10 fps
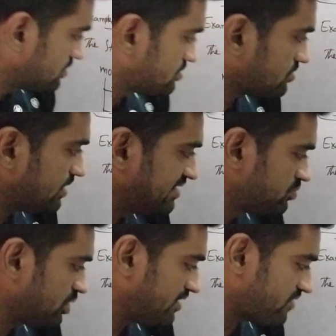So
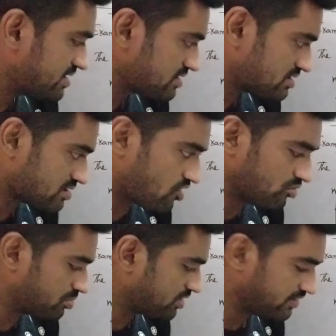input devices,
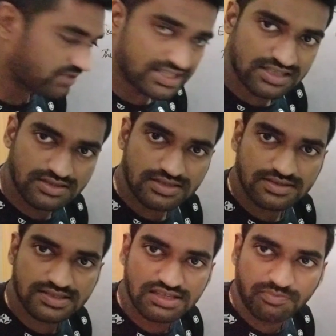output devices,
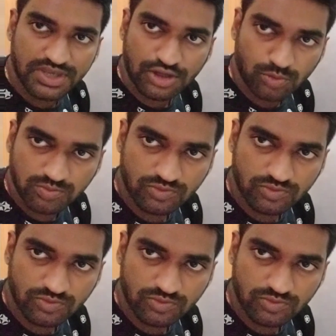CPU.